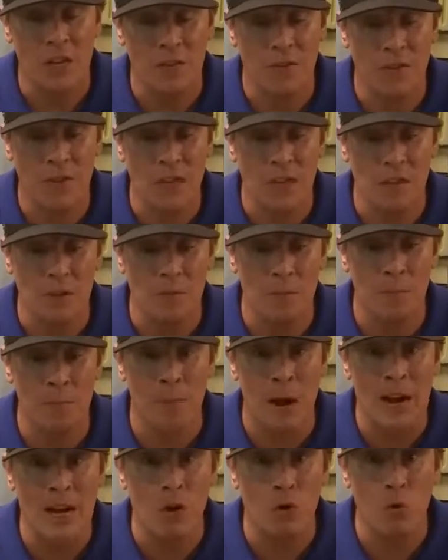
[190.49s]
the
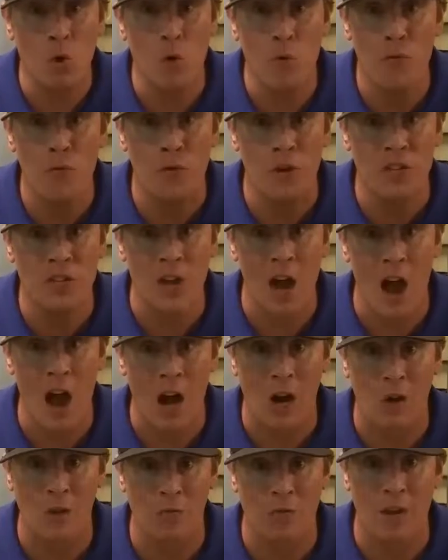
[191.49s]
micro
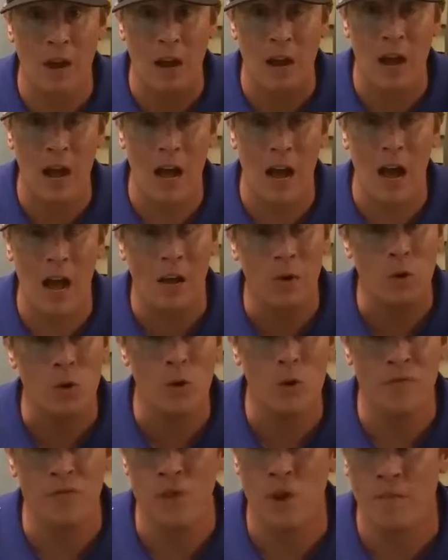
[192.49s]
photography.
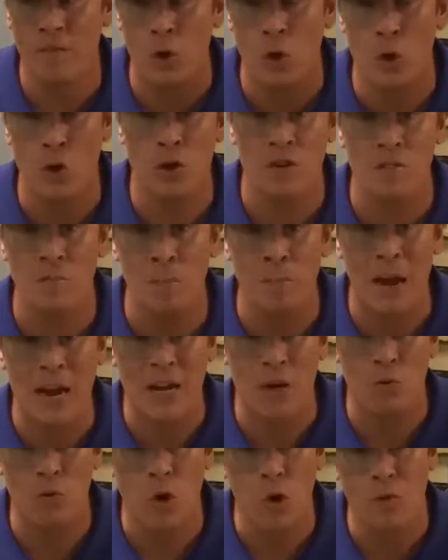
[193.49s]
I don't know if you ever heard of
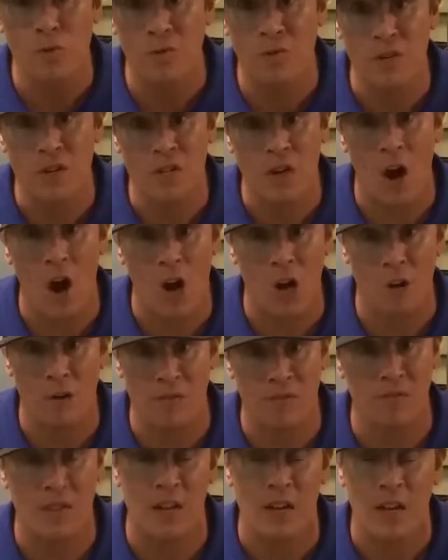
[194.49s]
micro
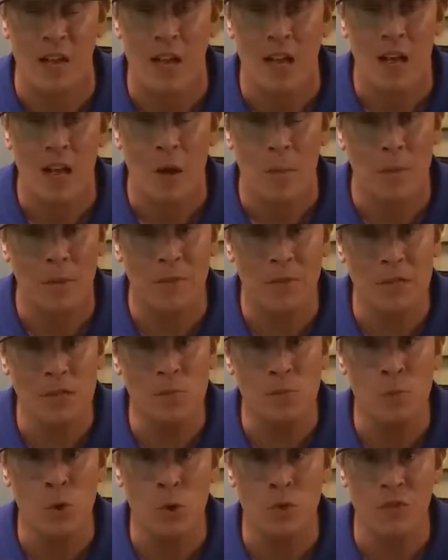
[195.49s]
photography,
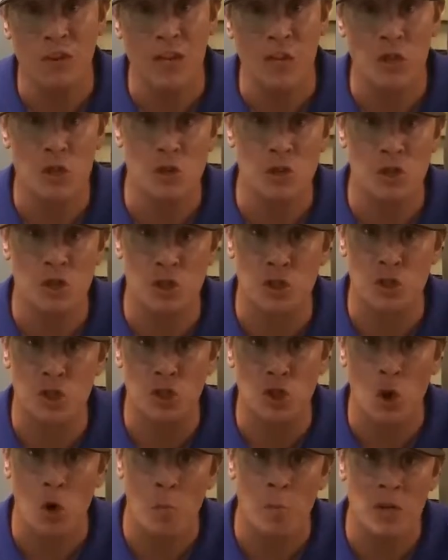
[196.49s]
but this movie
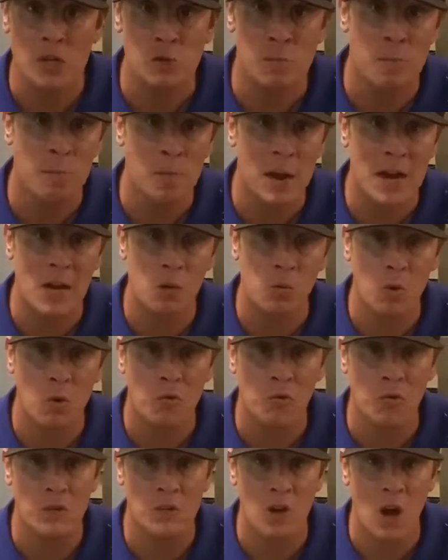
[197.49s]
uses so much
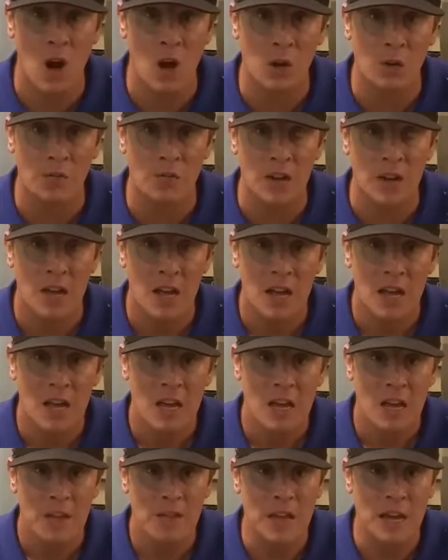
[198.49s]
micro photography.
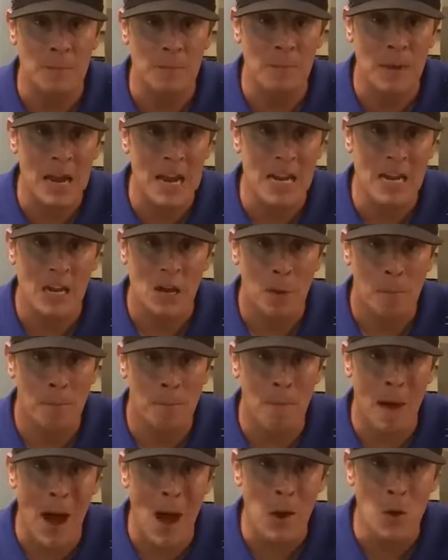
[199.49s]
They
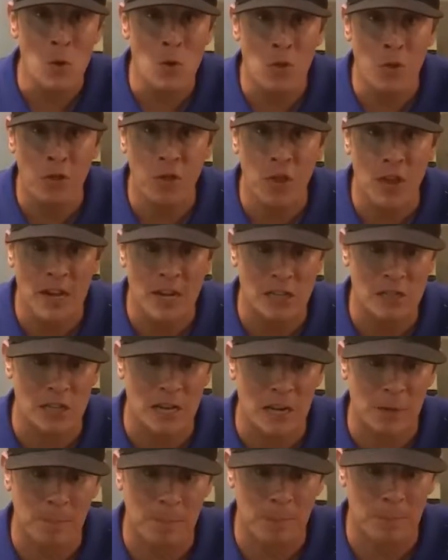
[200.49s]
make modern
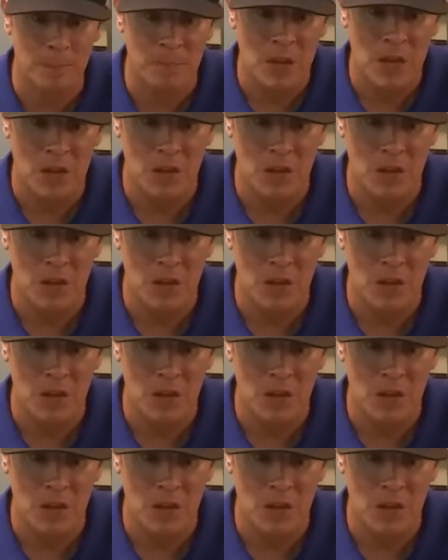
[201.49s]
things like